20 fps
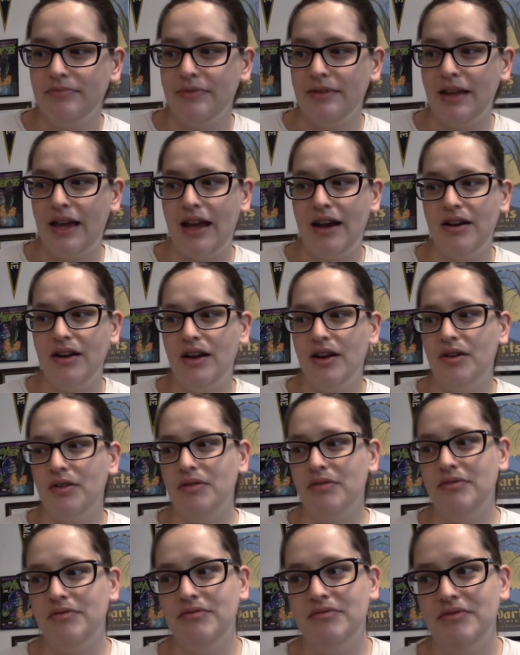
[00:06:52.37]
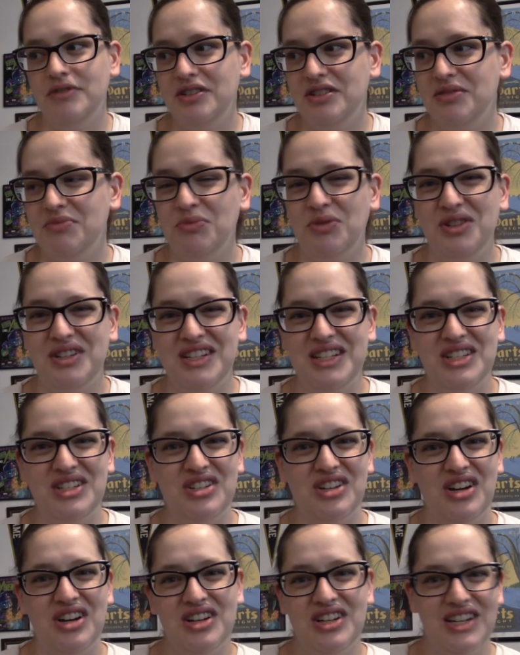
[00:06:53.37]
I don't know. There's more
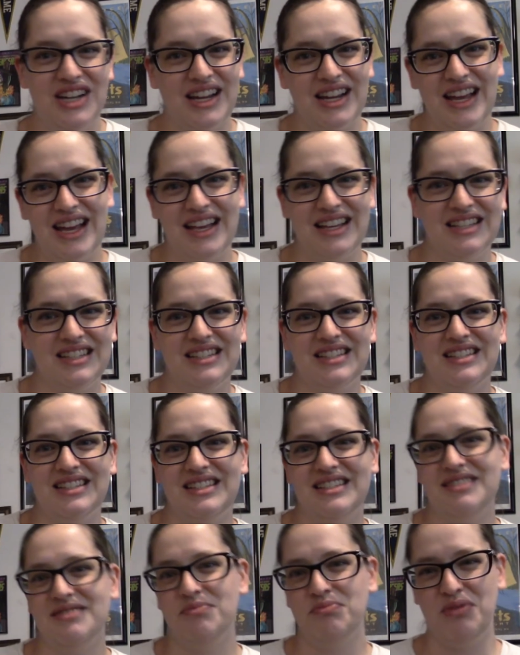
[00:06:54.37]
discharge, I guess,